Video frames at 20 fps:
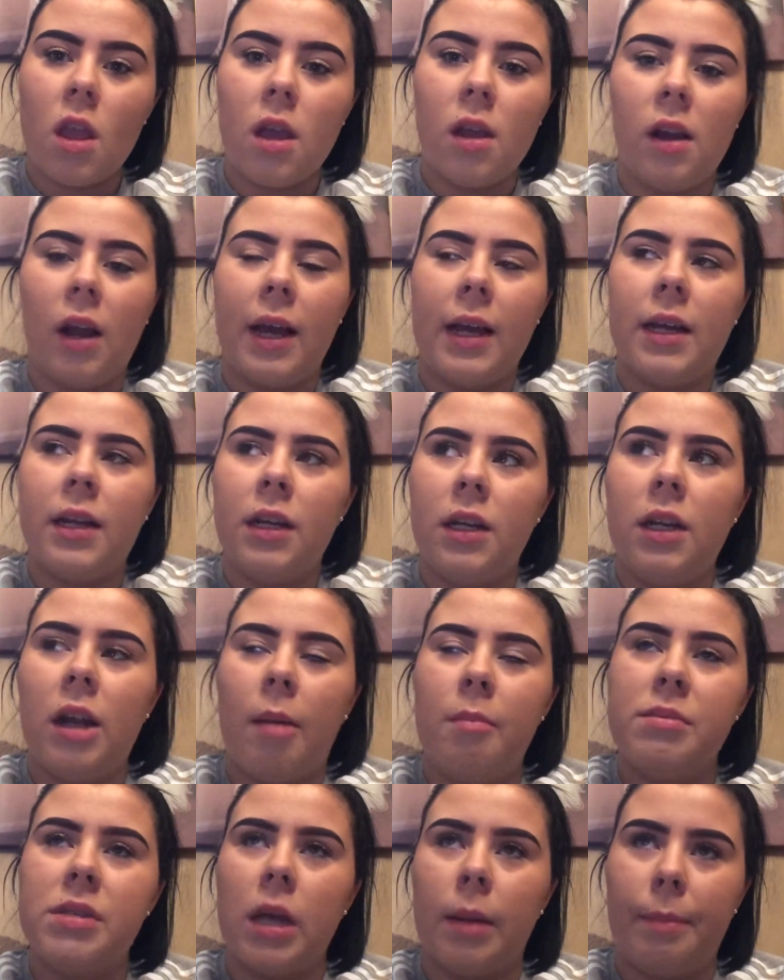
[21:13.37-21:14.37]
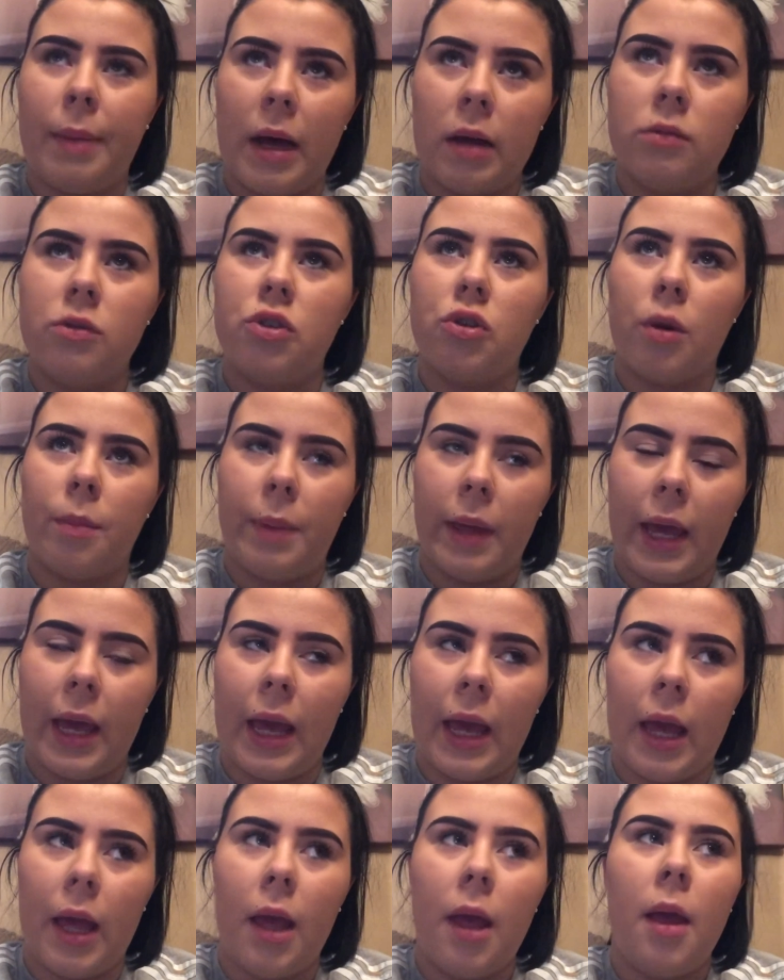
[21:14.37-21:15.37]
like lumps are bound to
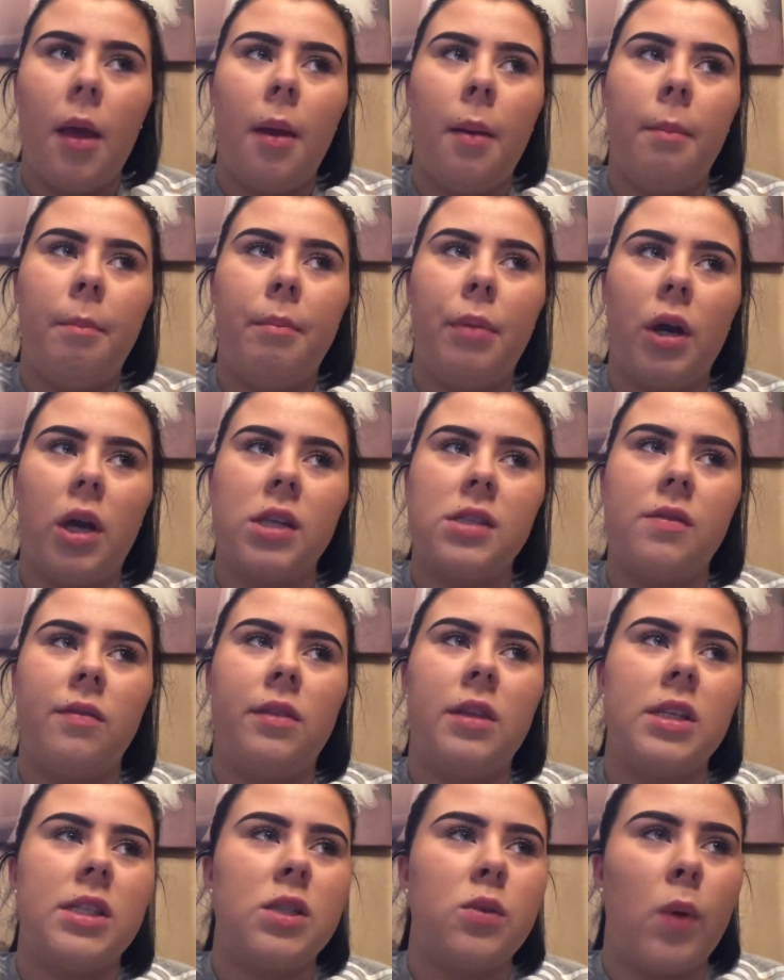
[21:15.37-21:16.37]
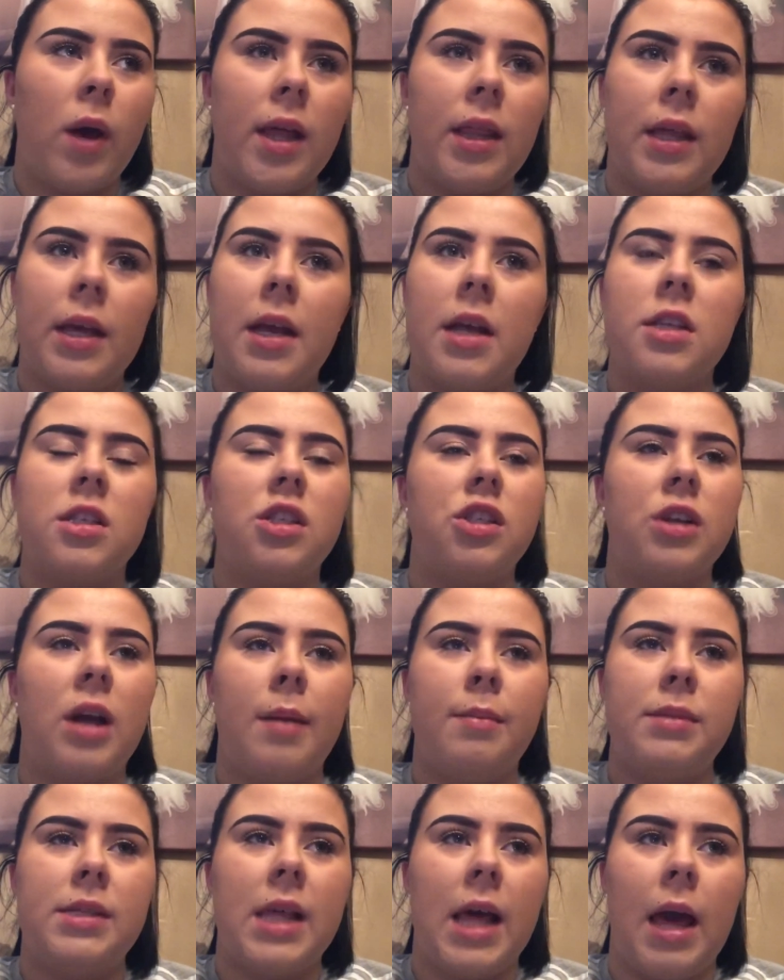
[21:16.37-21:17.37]
appear because of the sweat that gets
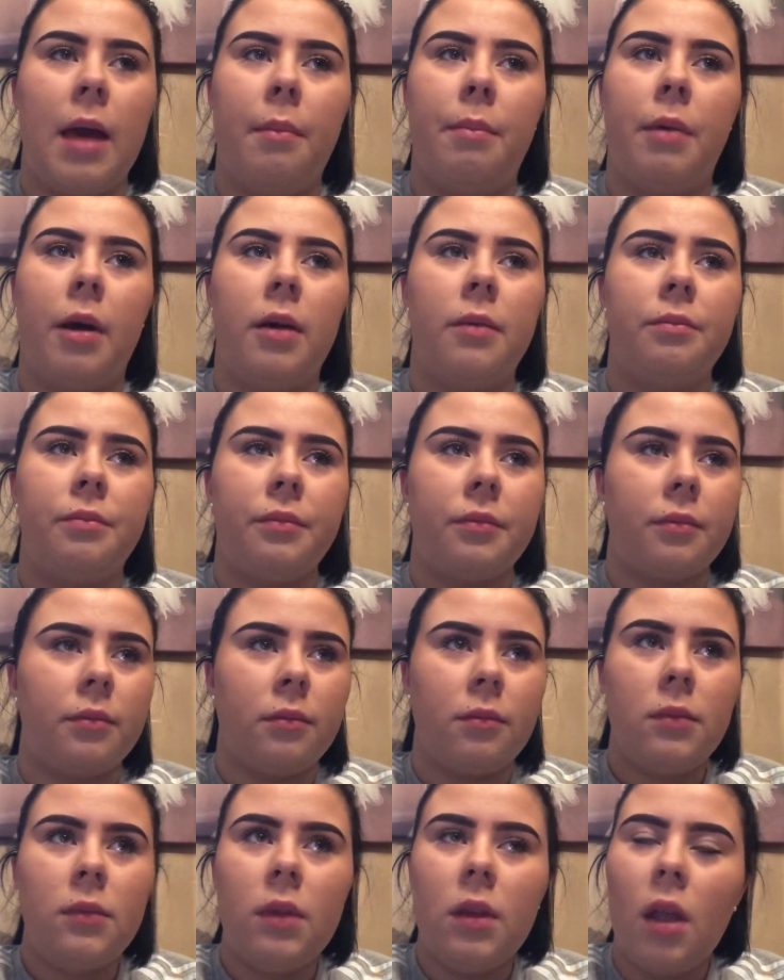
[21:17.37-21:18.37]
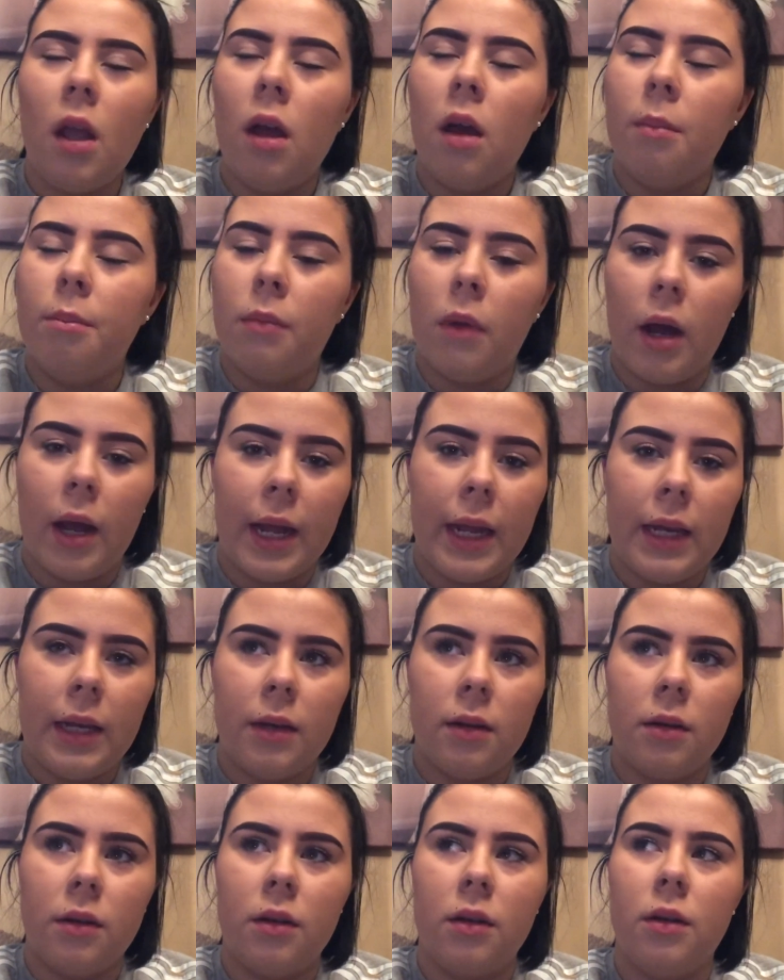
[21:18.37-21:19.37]
trapped there. But
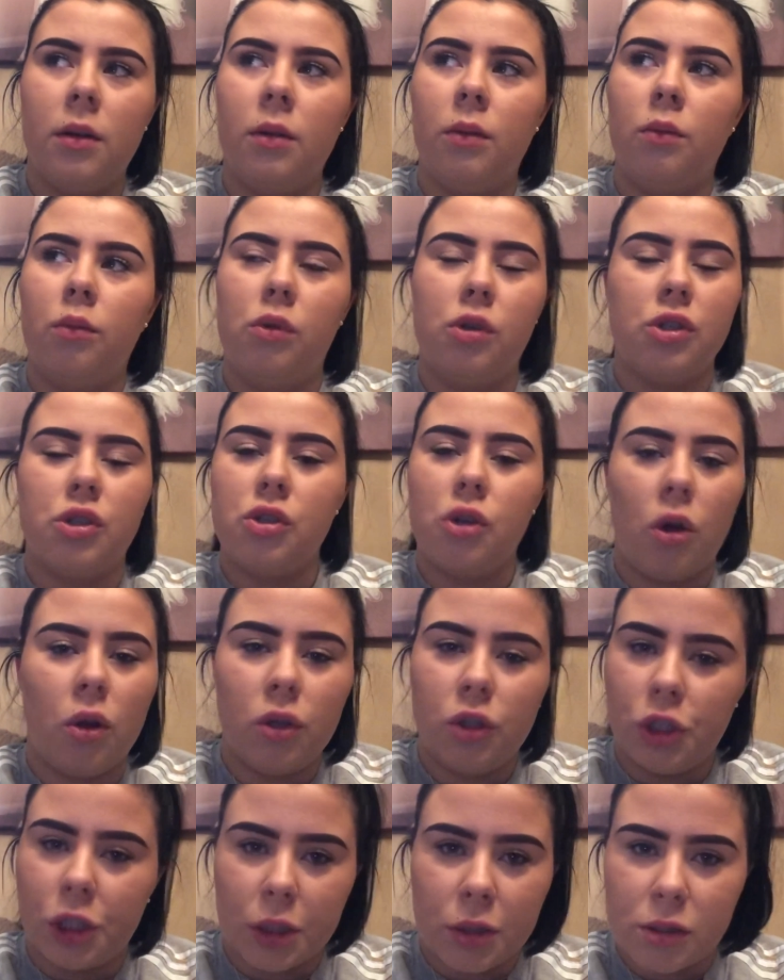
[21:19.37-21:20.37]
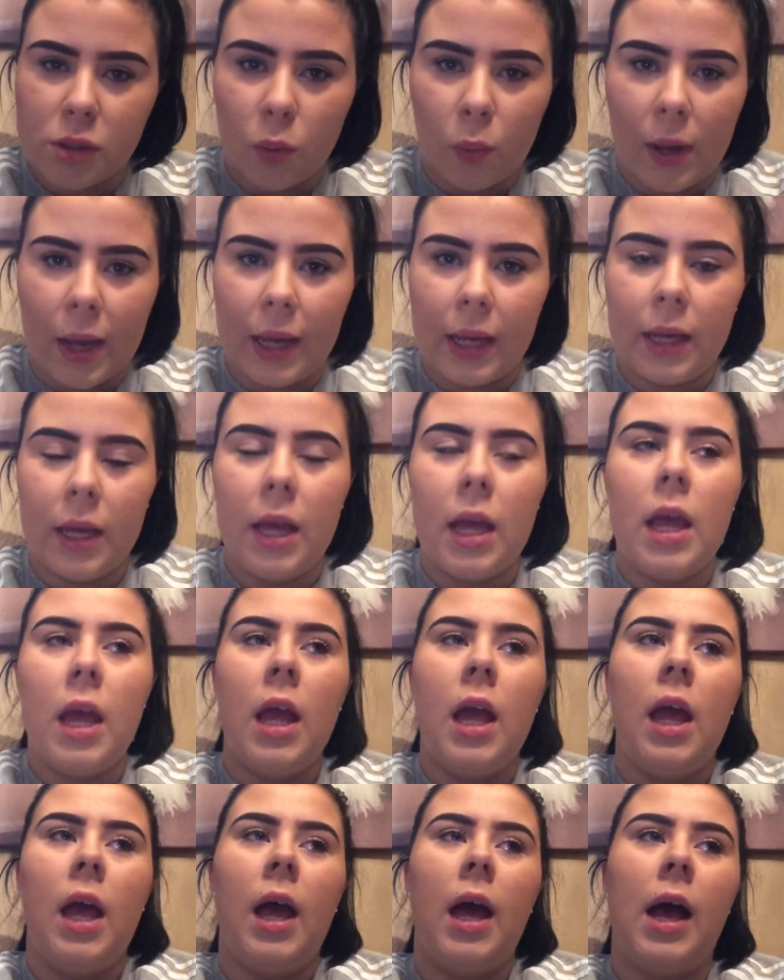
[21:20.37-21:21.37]
mine was not due to weight,
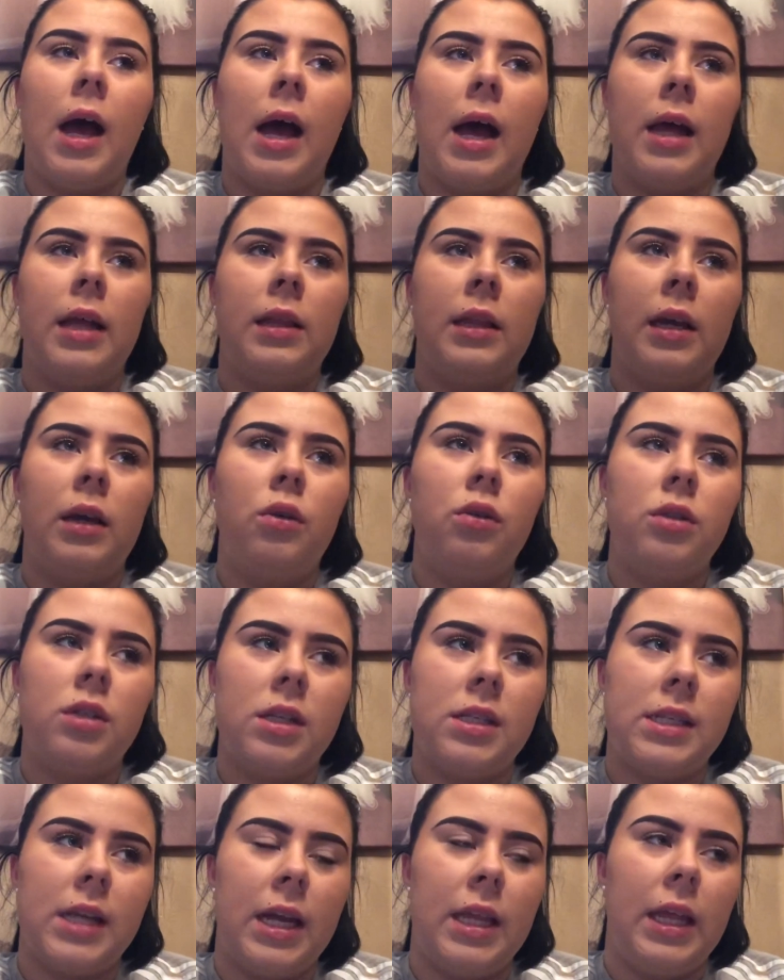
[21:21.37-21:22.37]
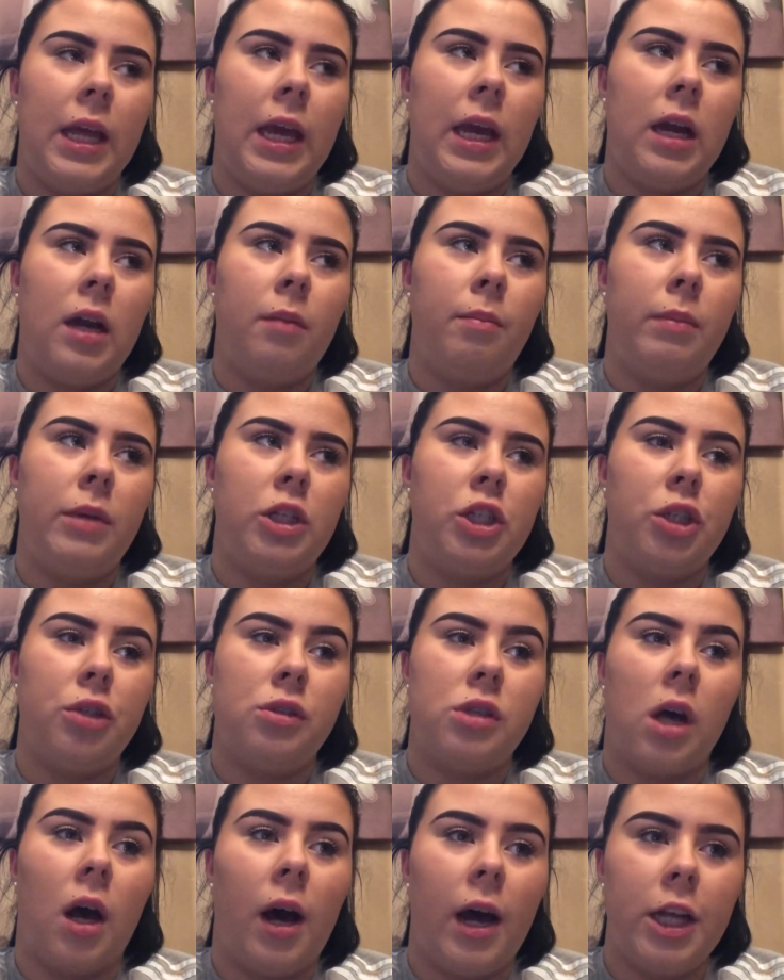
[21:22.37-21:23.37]
and they also say that it can be due
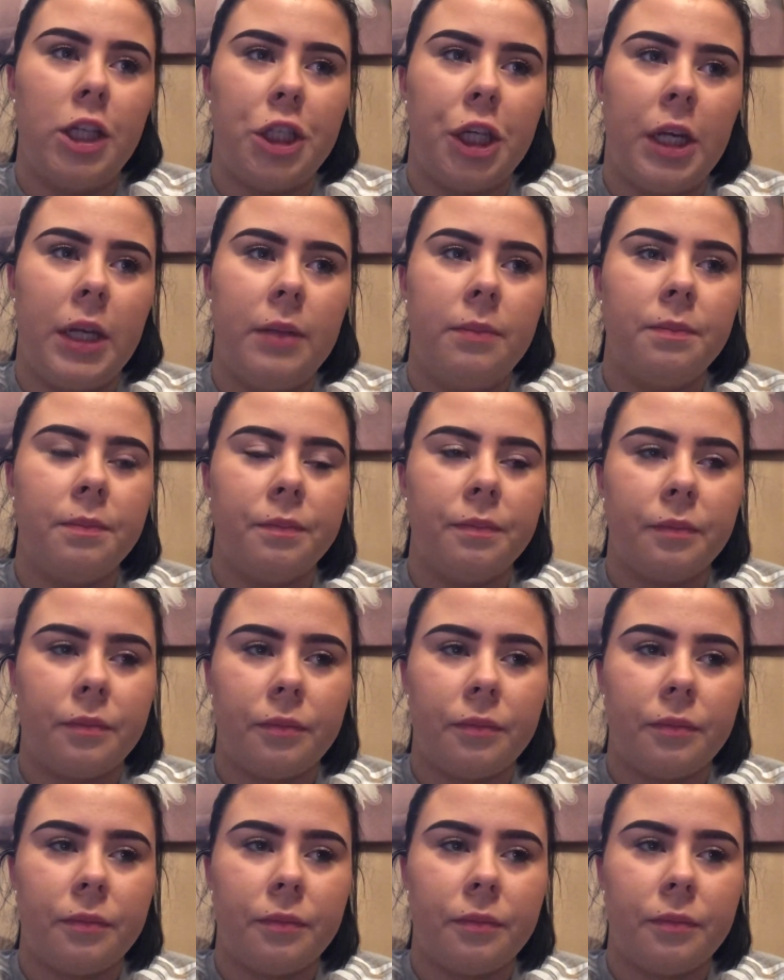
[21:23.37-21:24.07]
to hygiene.